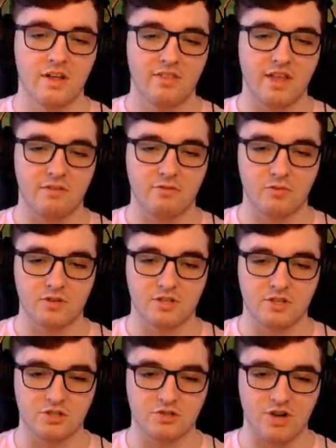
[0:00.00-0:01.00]
than if you were to
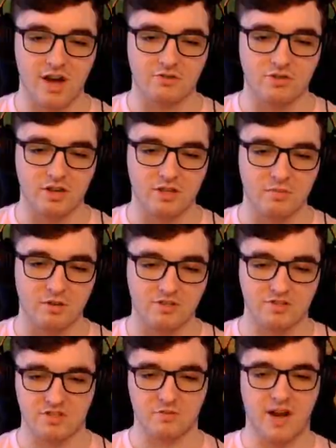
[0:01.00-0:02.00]
just drive straight at the ball.
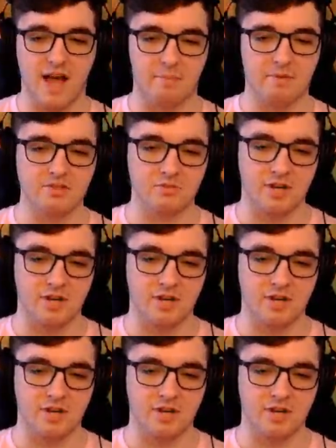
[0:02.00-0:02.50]
So see what happens when